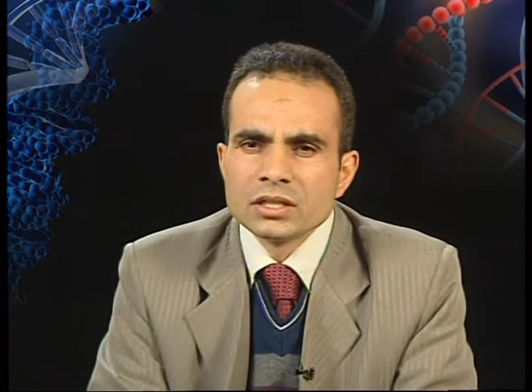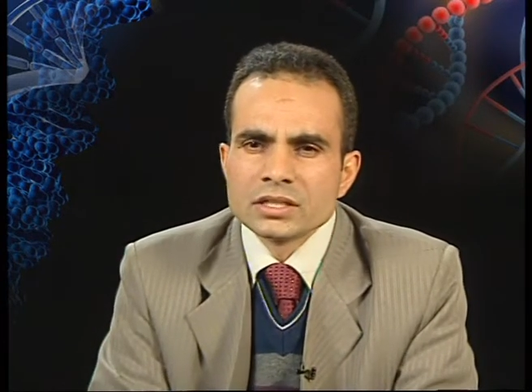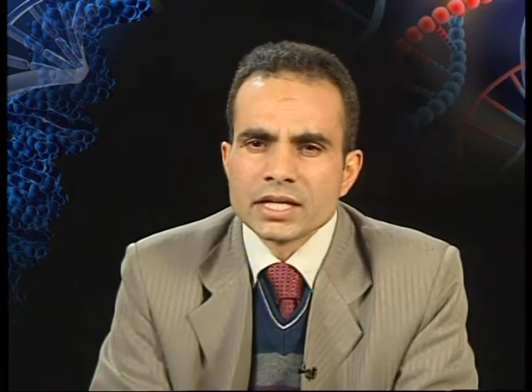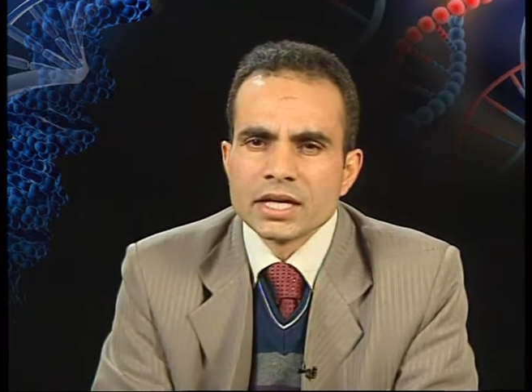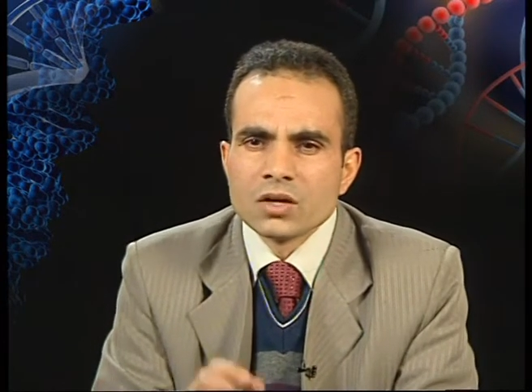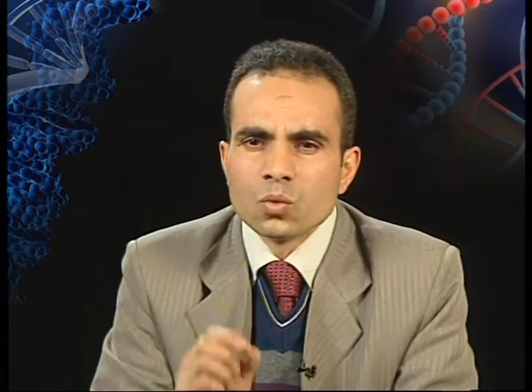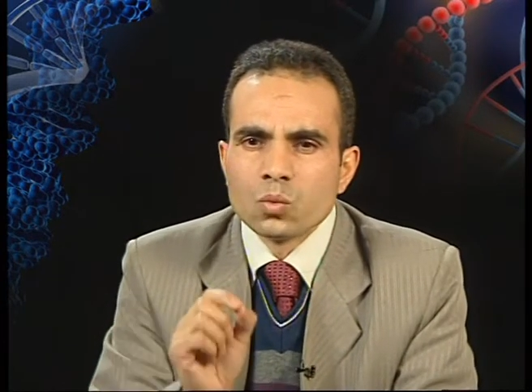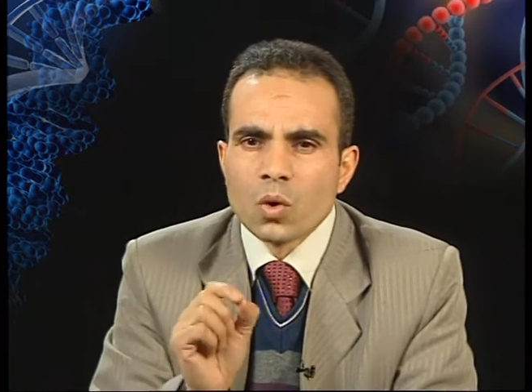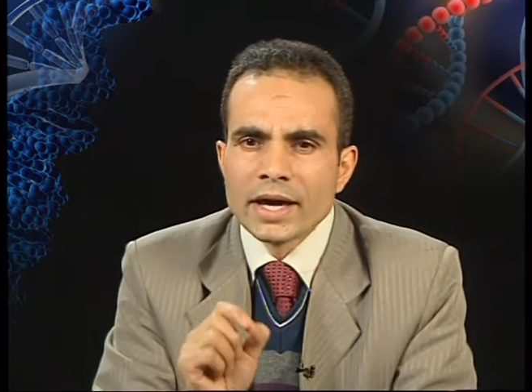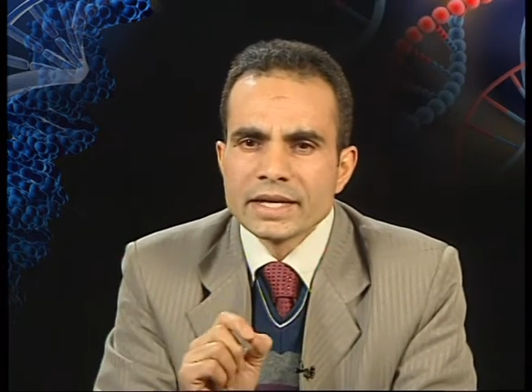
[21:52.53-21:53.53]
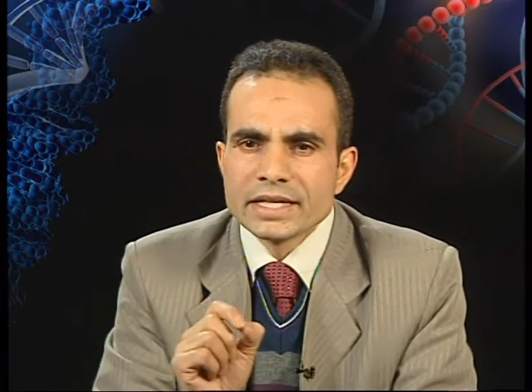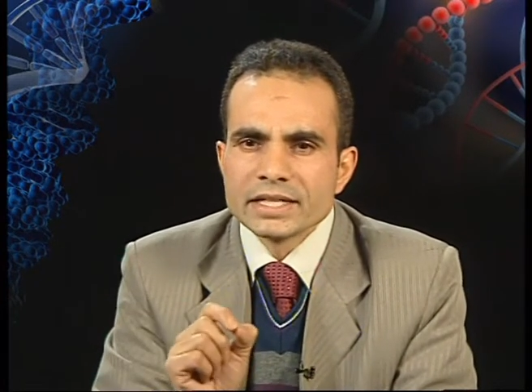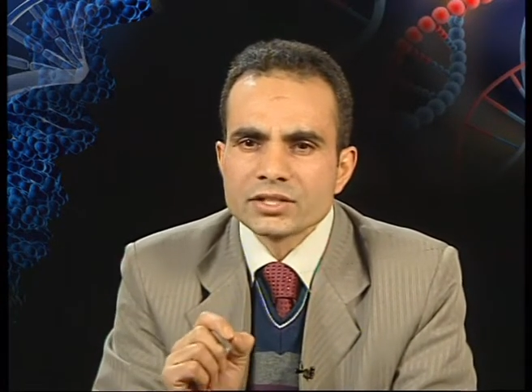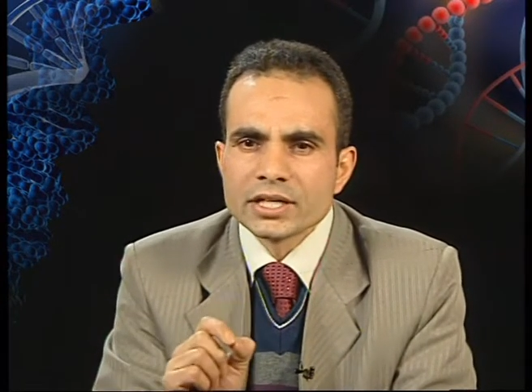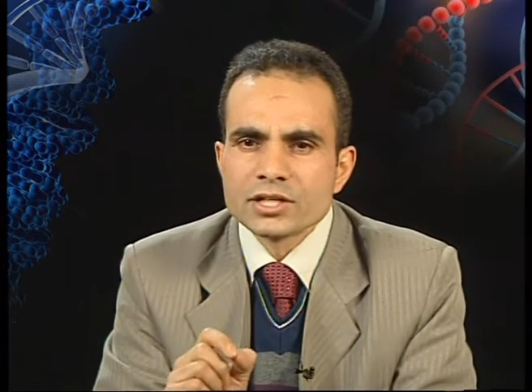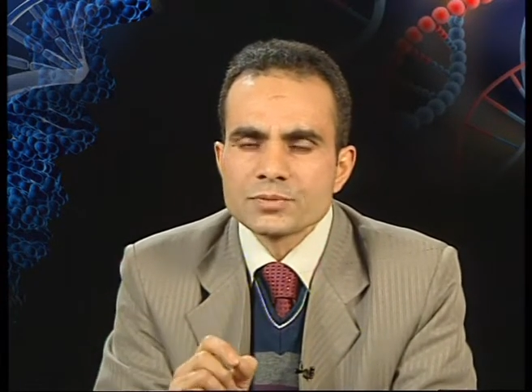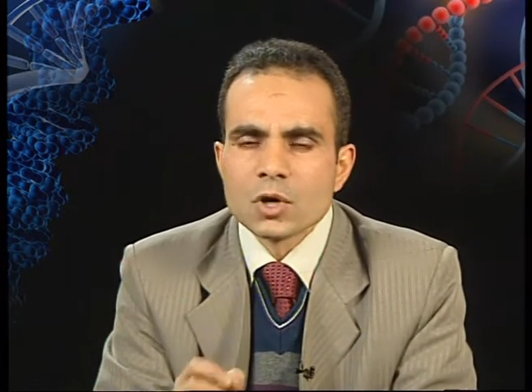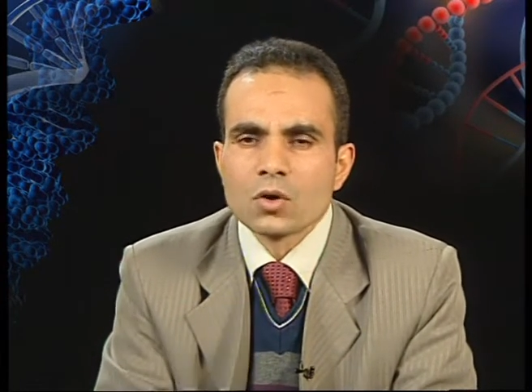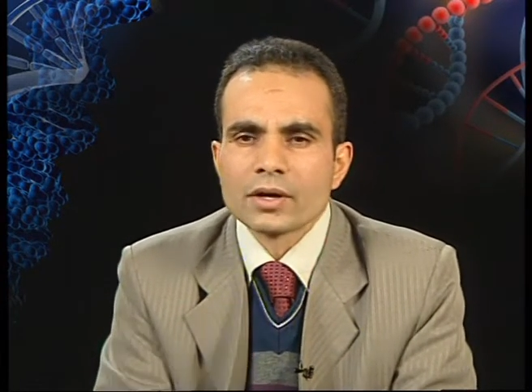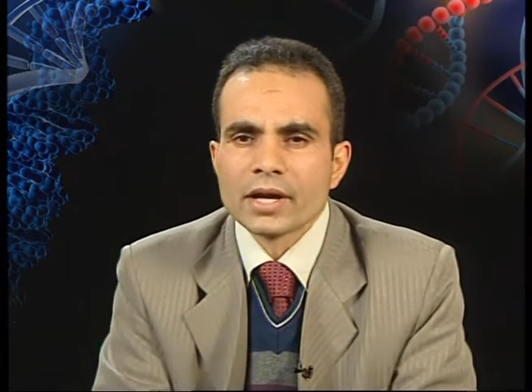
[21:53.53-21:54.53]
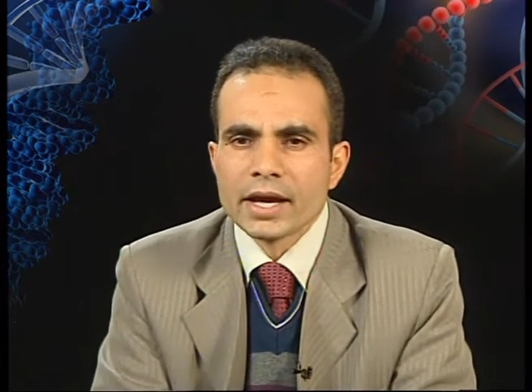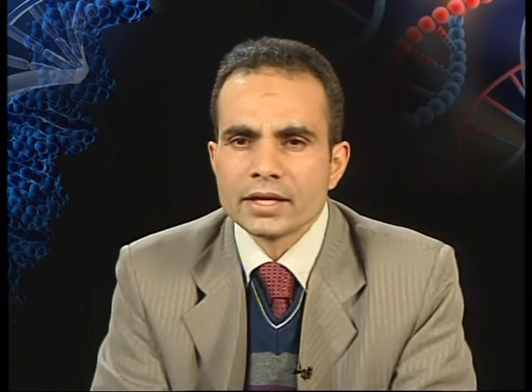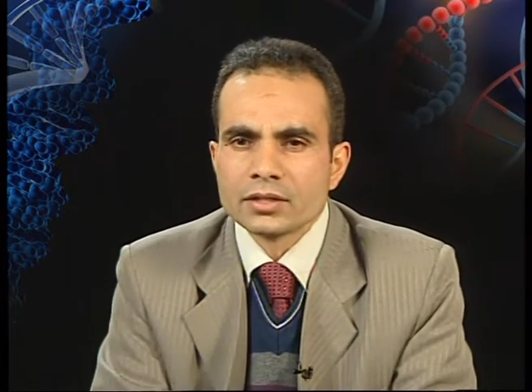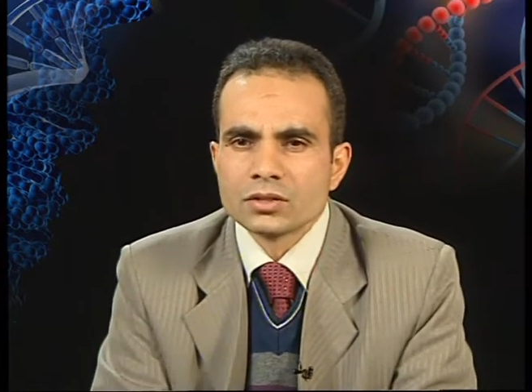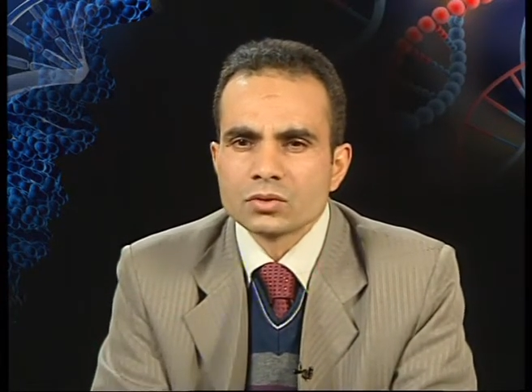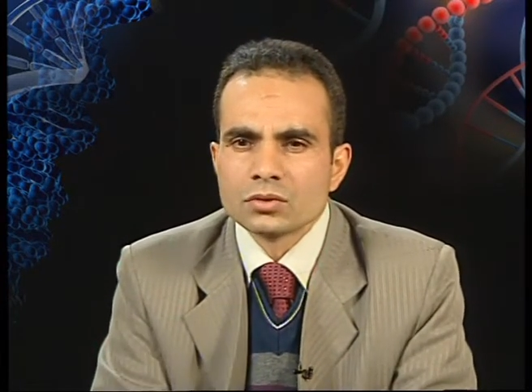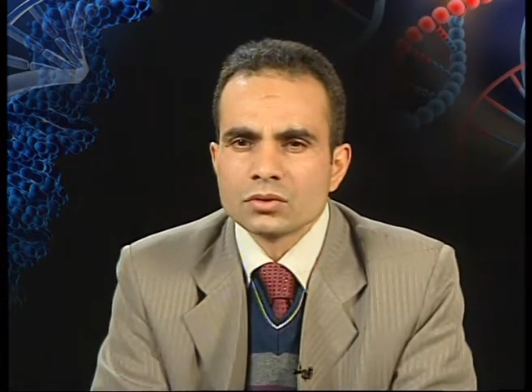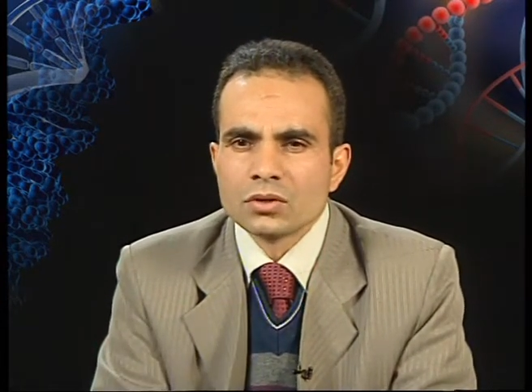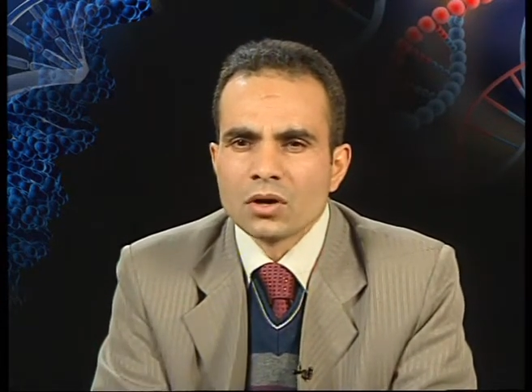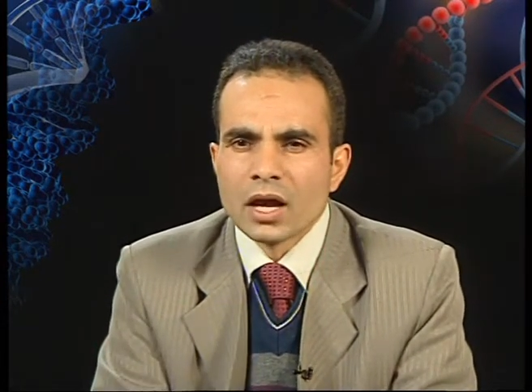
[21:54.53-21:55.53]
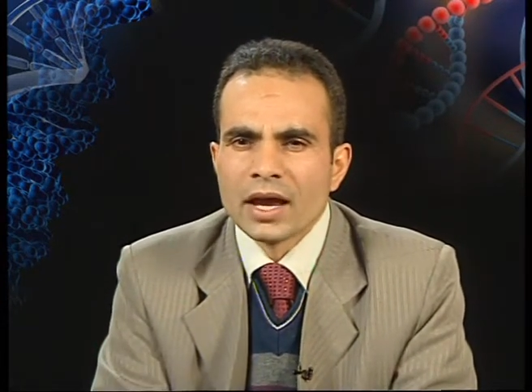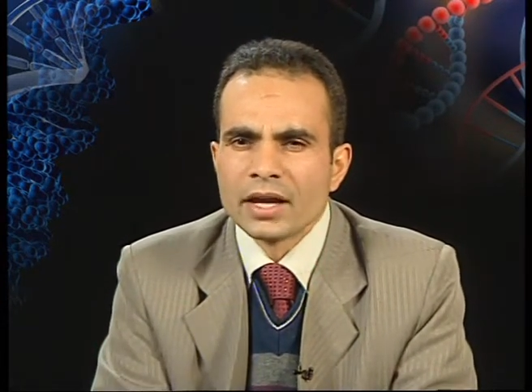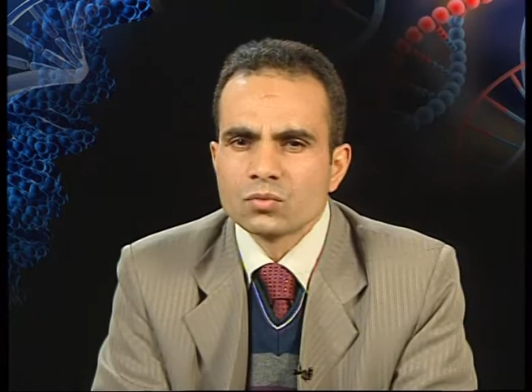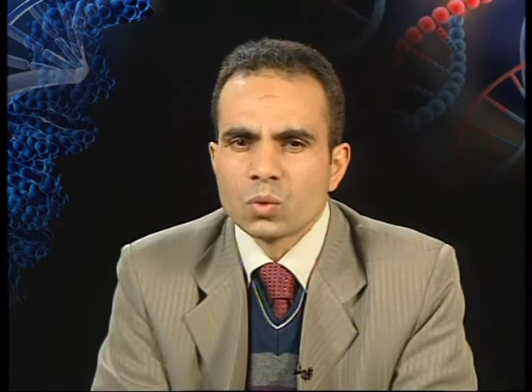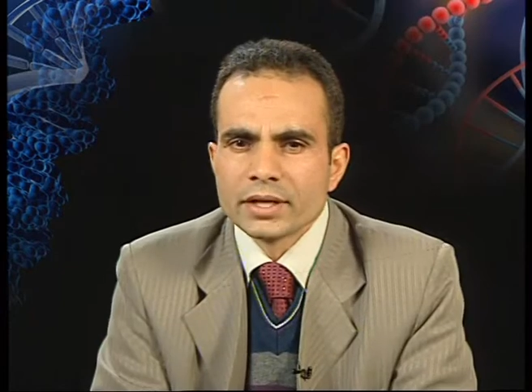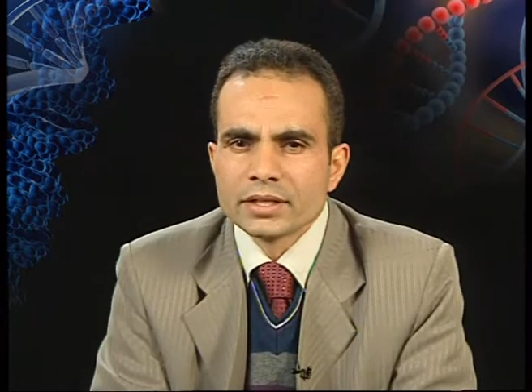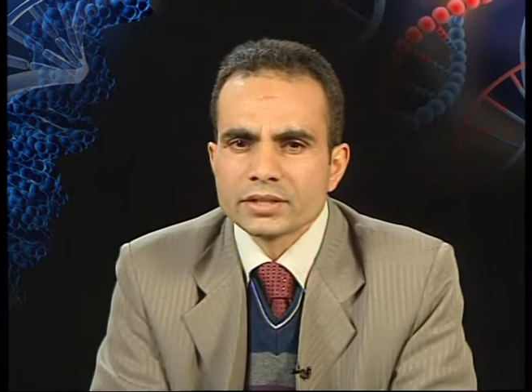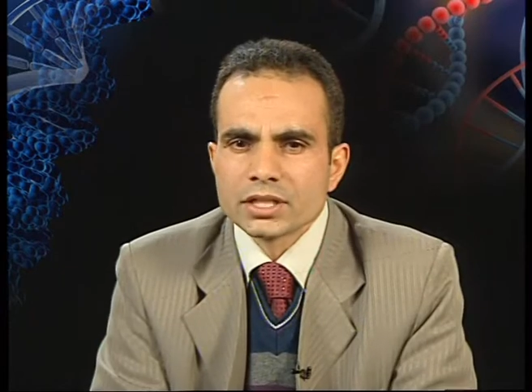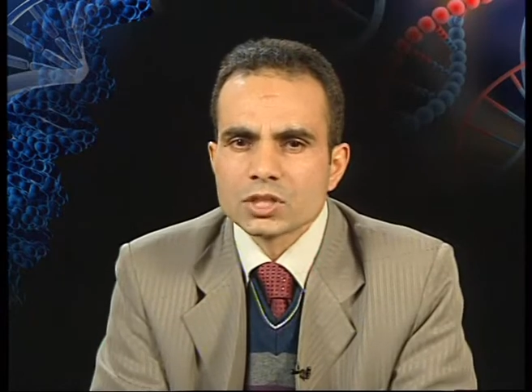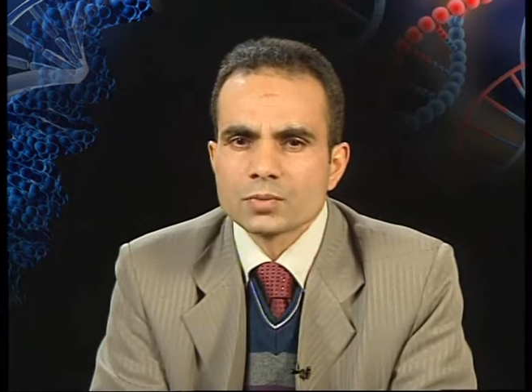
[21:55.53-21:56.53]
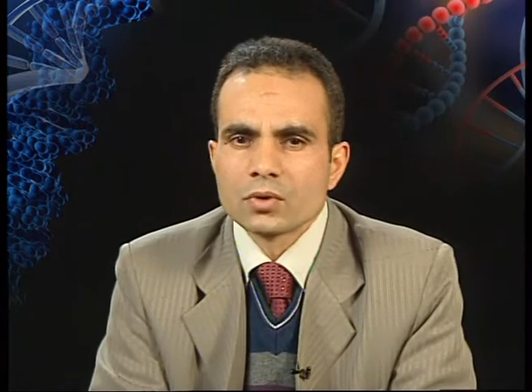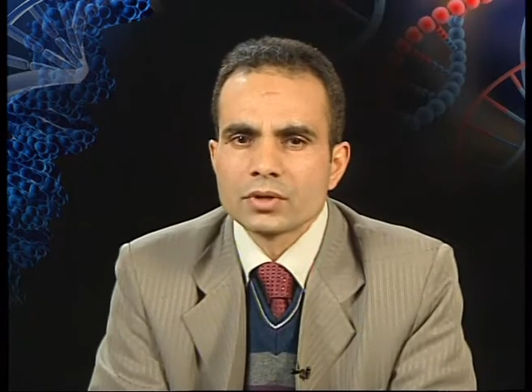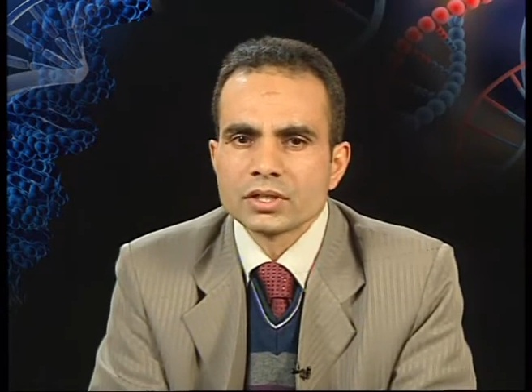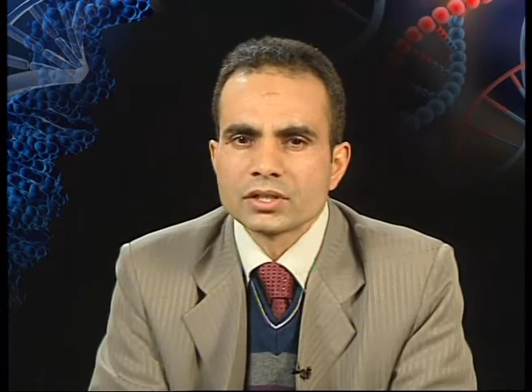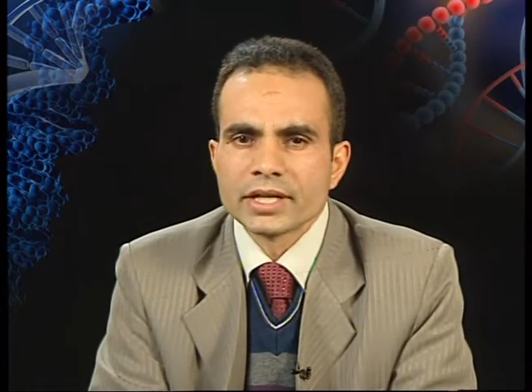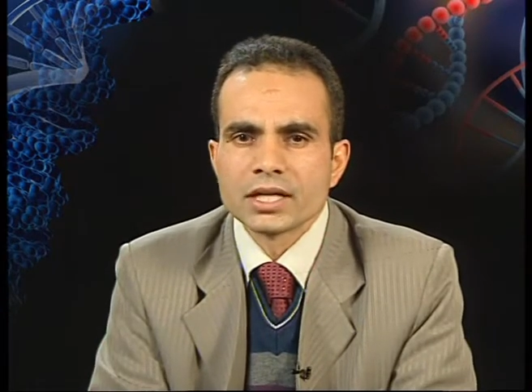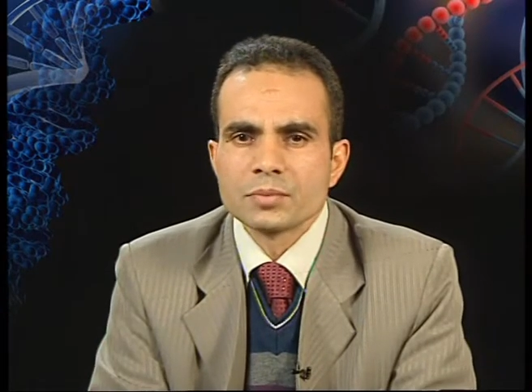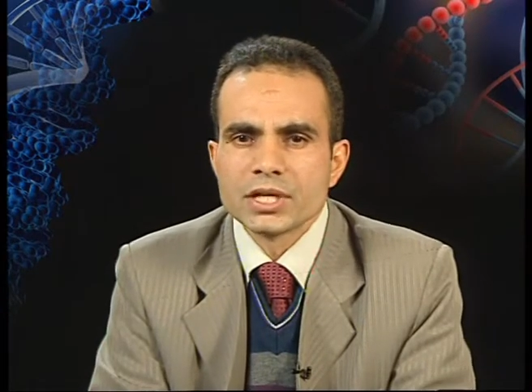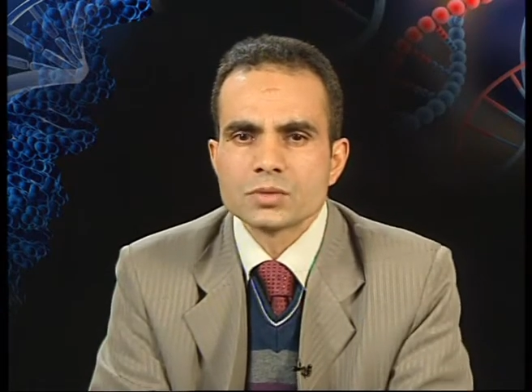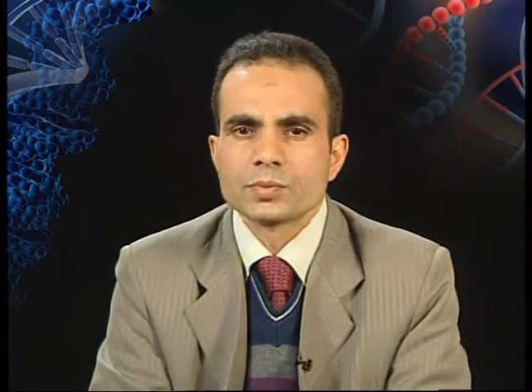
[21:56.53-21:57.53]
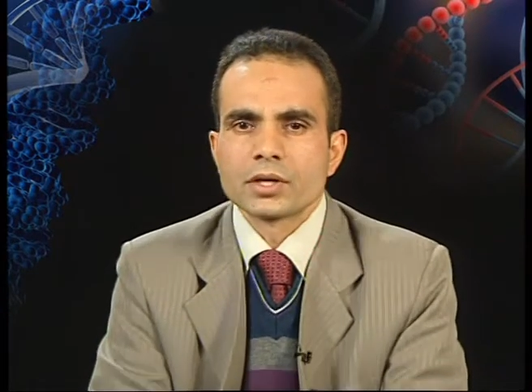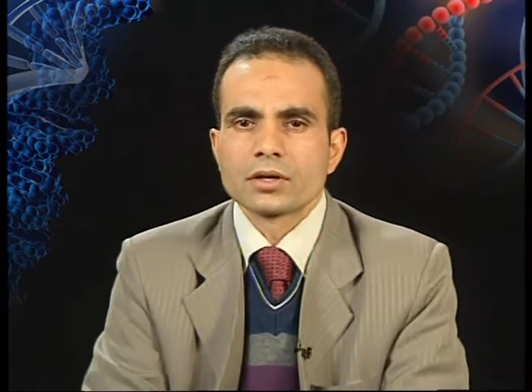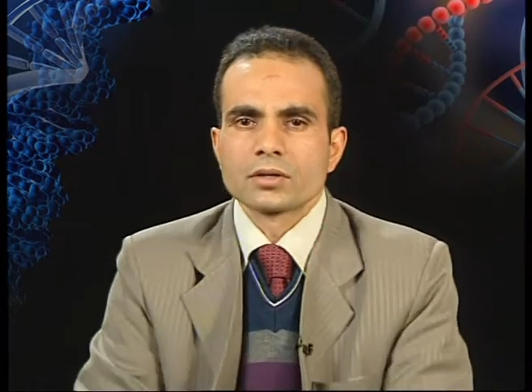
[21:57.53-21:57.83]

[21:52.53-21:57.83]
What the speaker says: say, 1 in 10 raised power 9 and 1 in 10 raised power 10 base pair.